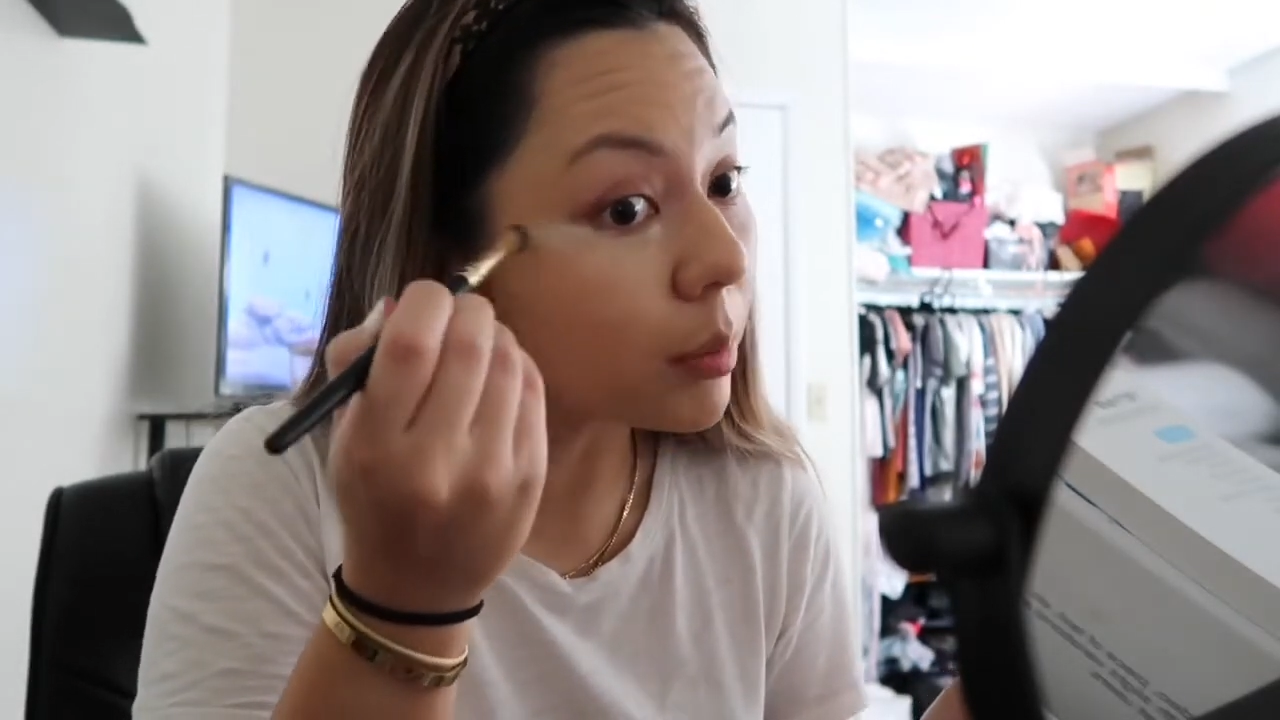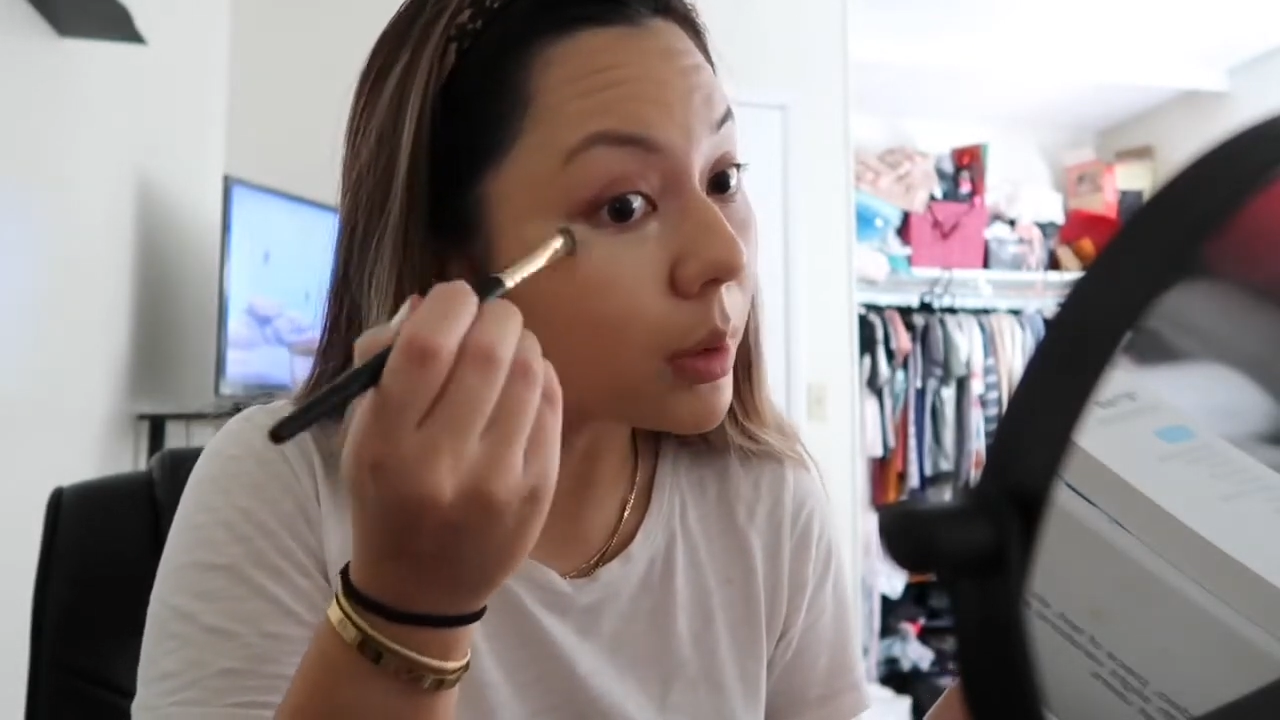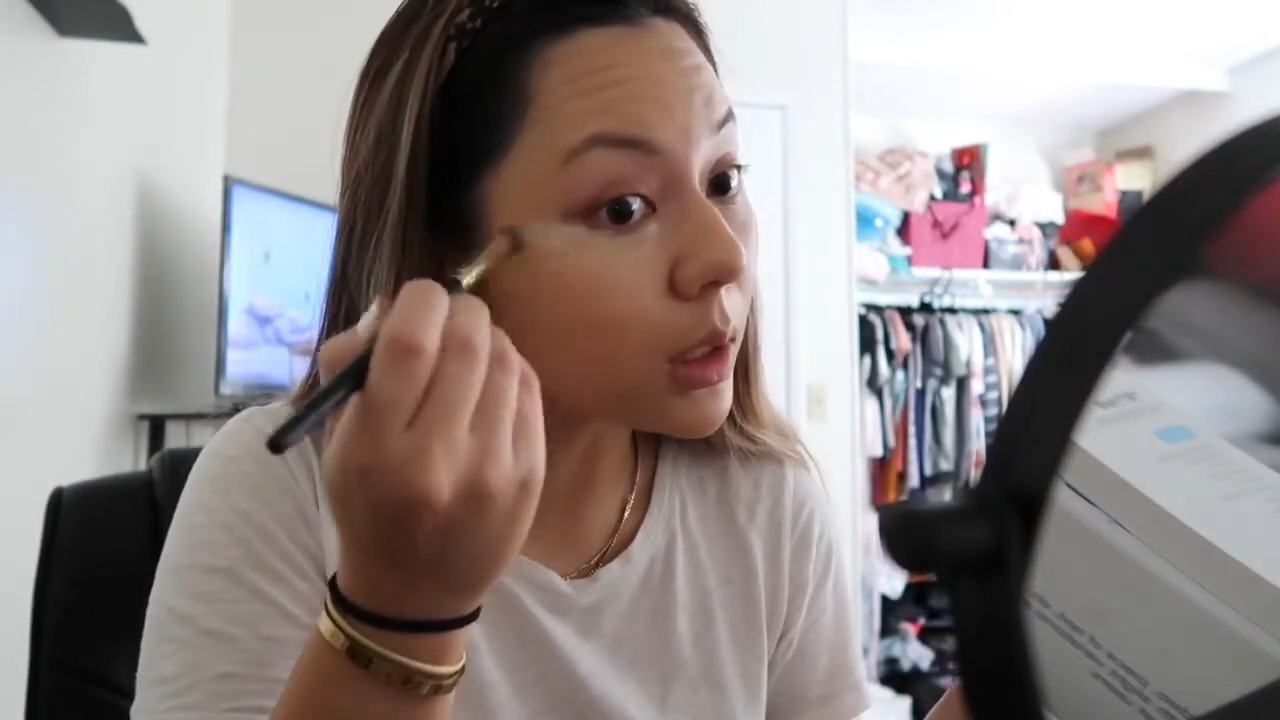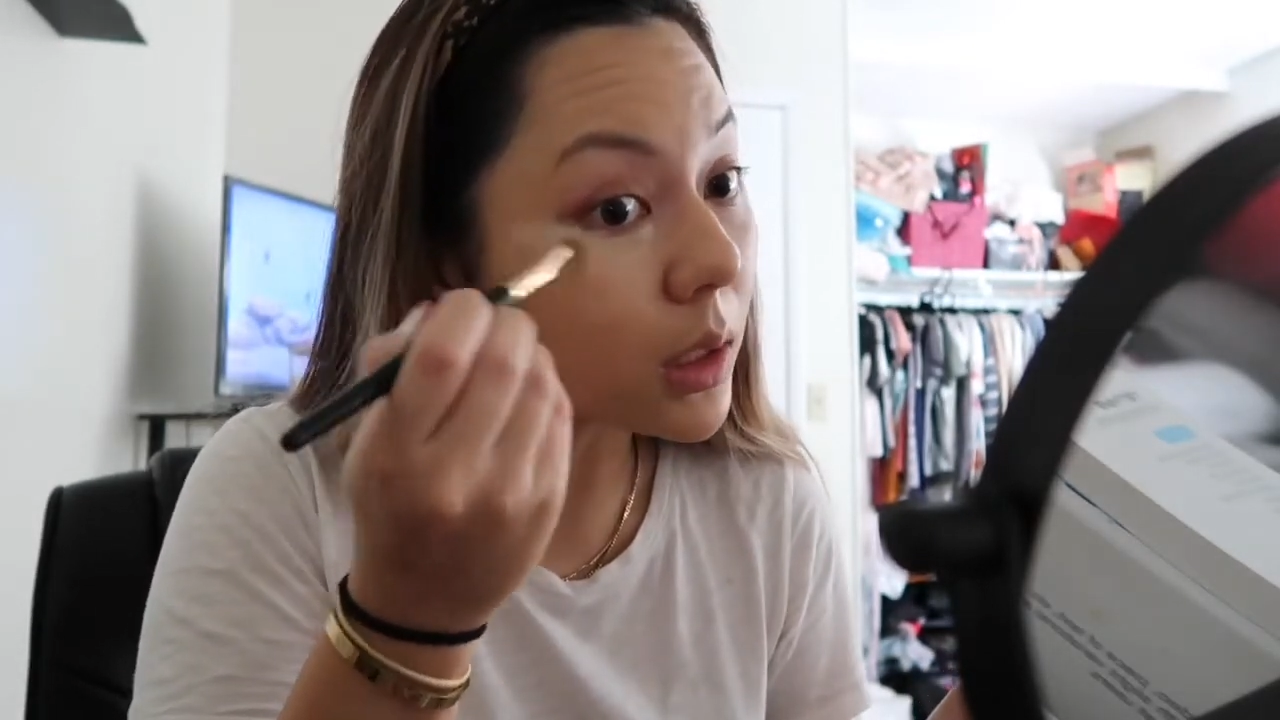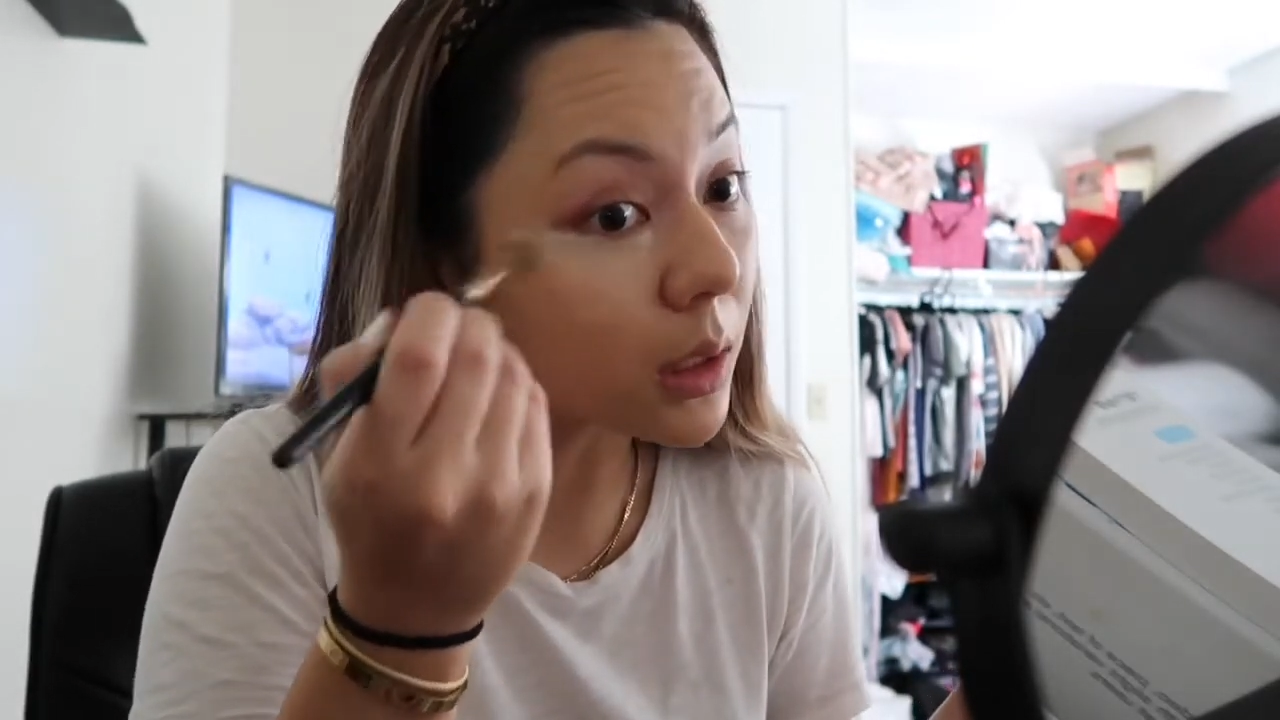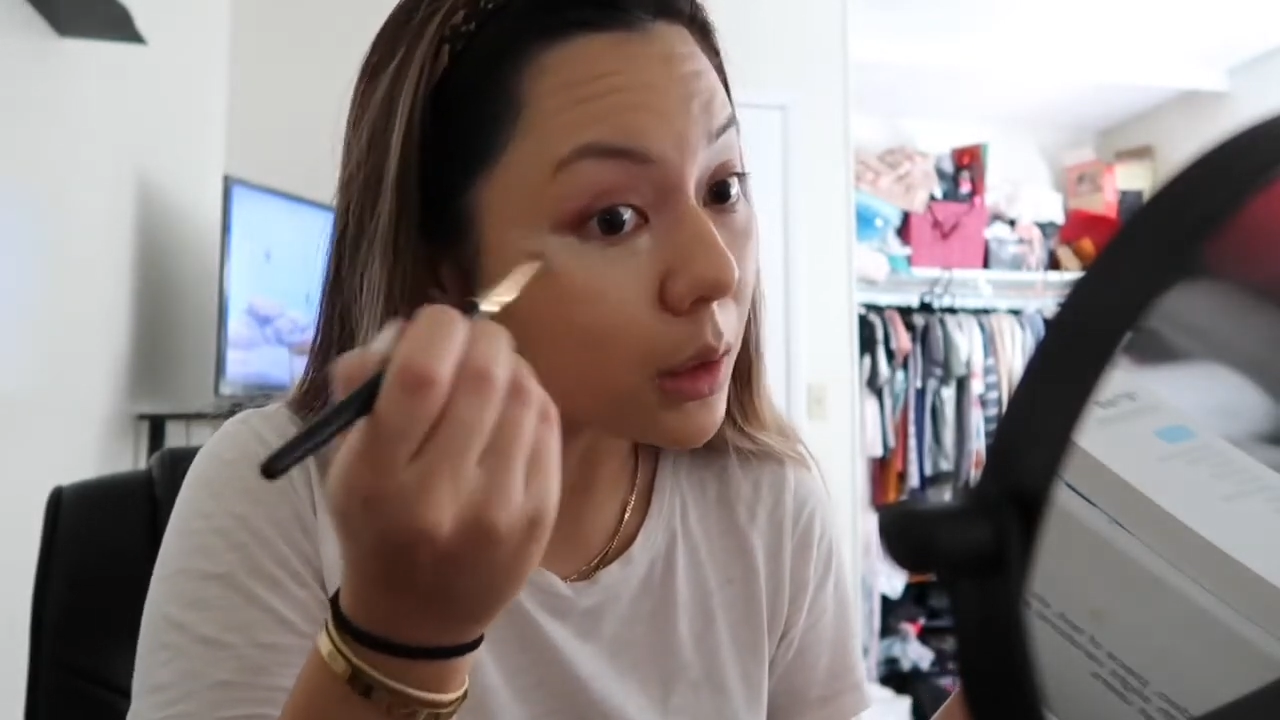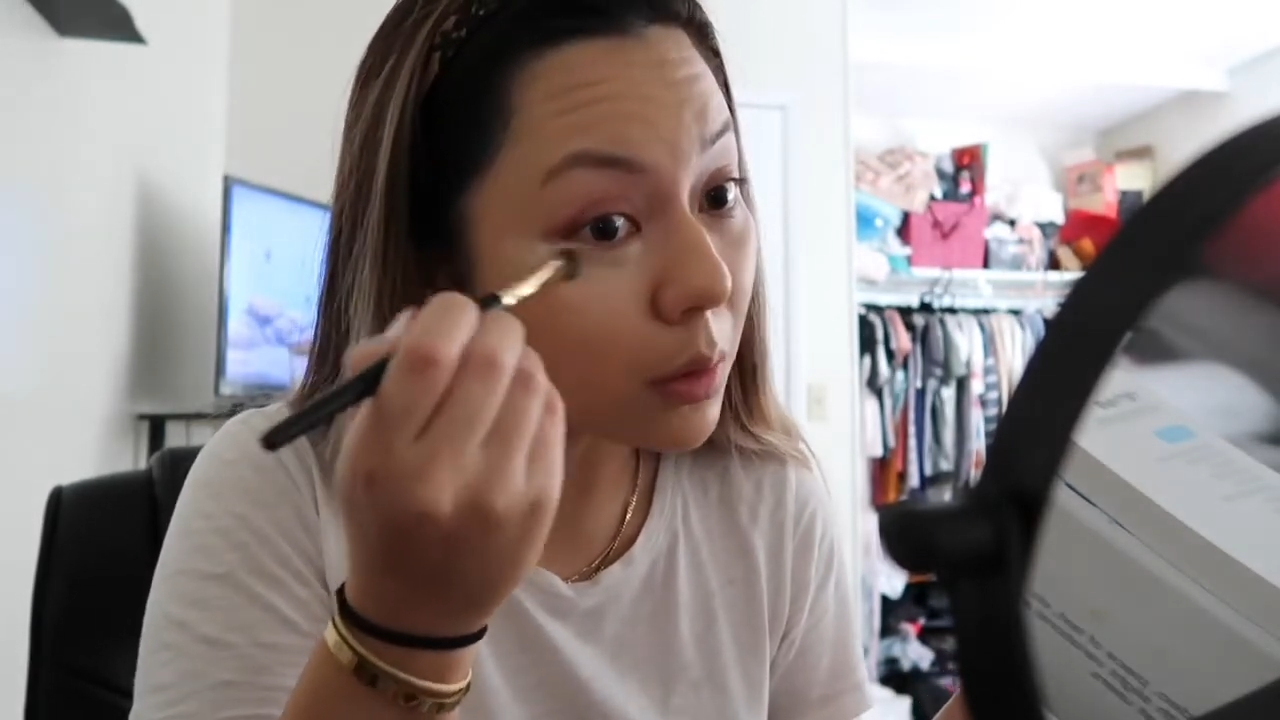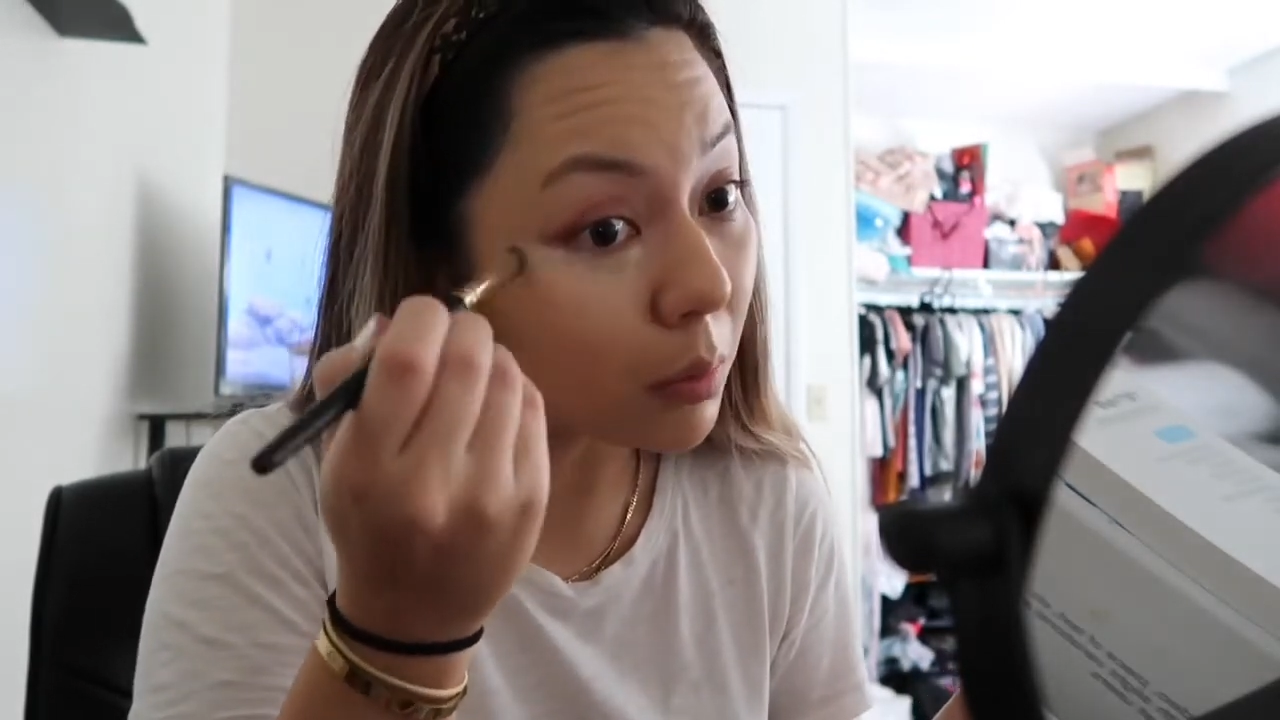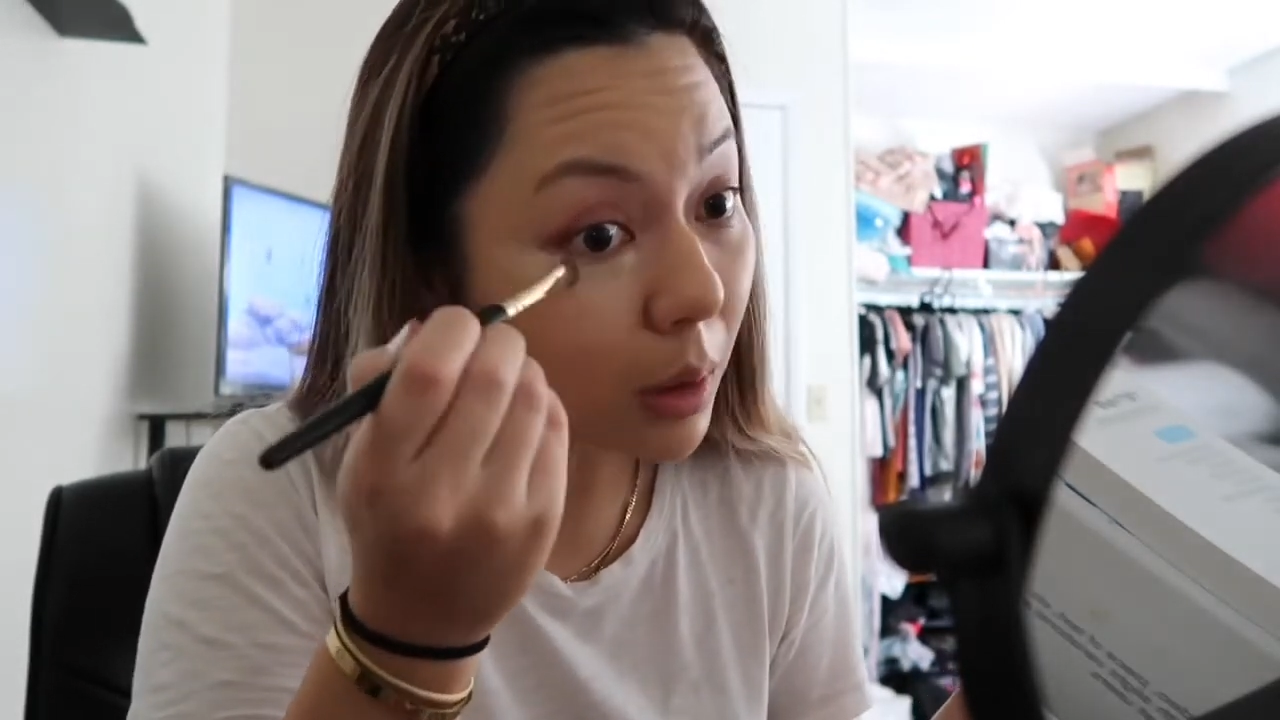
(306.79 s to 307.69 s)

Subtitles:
because you don't